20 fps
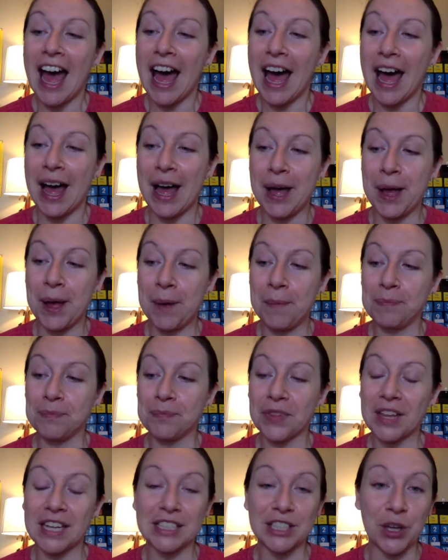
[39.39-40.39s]

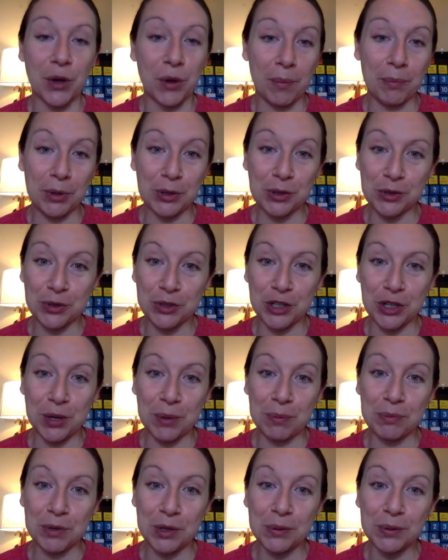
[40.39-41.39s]
It's going to boost your
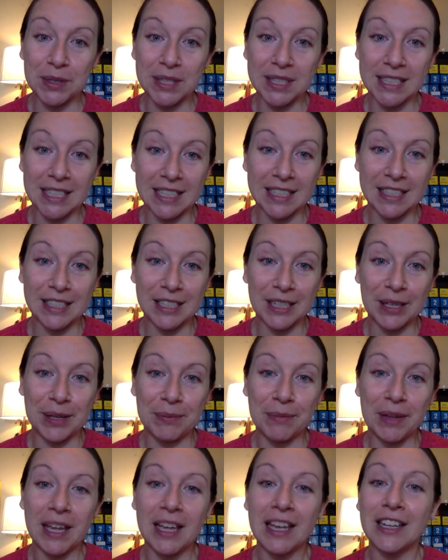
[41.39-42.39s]
immune
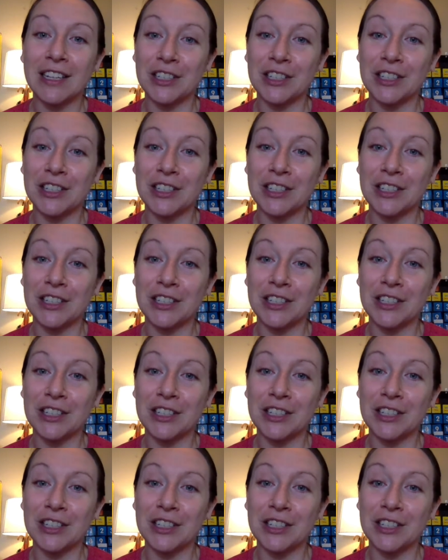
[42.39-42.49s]
system